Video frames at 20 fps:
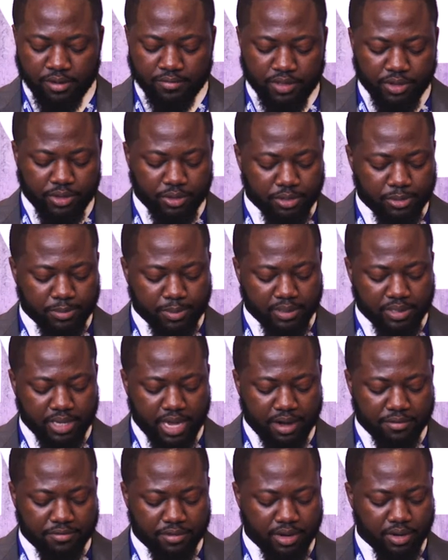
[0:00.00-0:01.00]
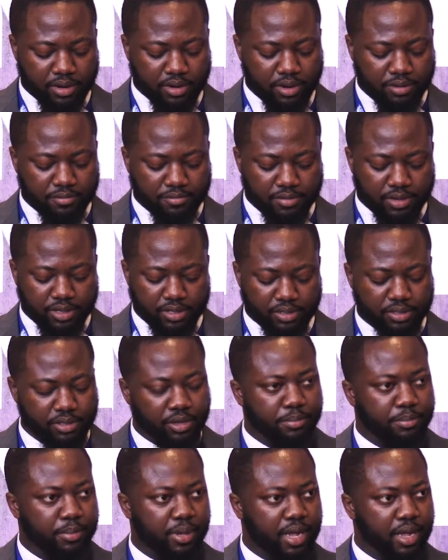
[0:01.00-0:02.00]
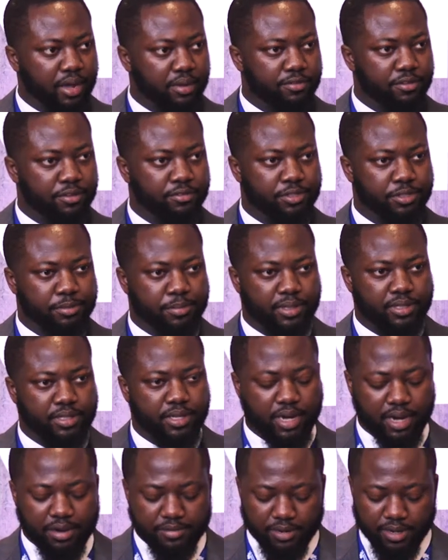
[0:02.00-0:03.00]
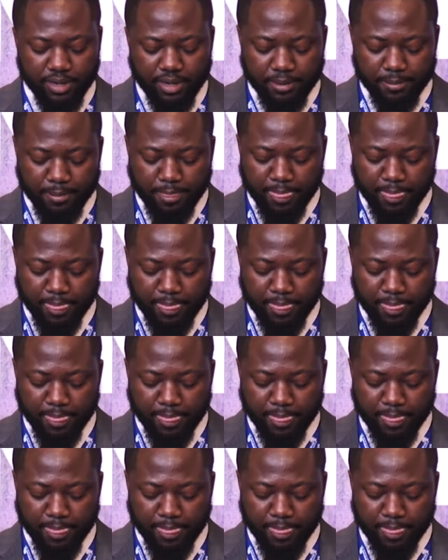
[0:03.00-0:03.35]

of the New Space Africa Conference on behalf of Space in Africa.